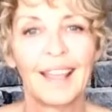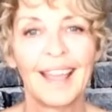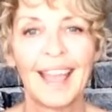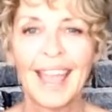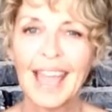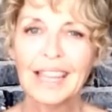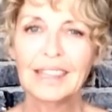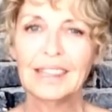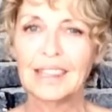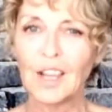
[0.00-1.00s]

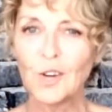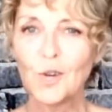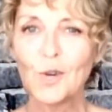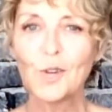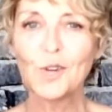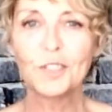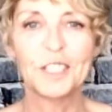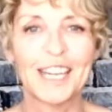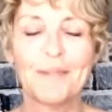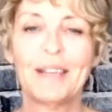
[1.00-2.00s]
Hello,
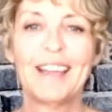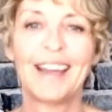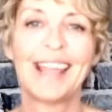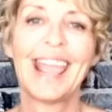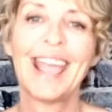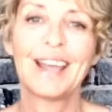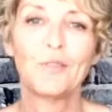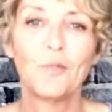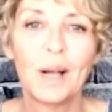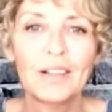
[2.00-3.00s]
Gemini,
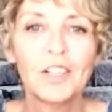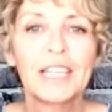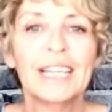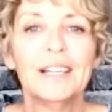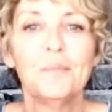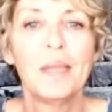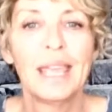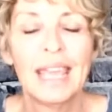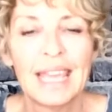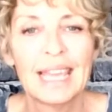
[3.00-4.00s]
and welcome
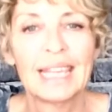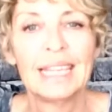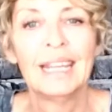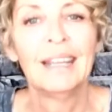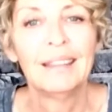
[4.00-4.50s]
in.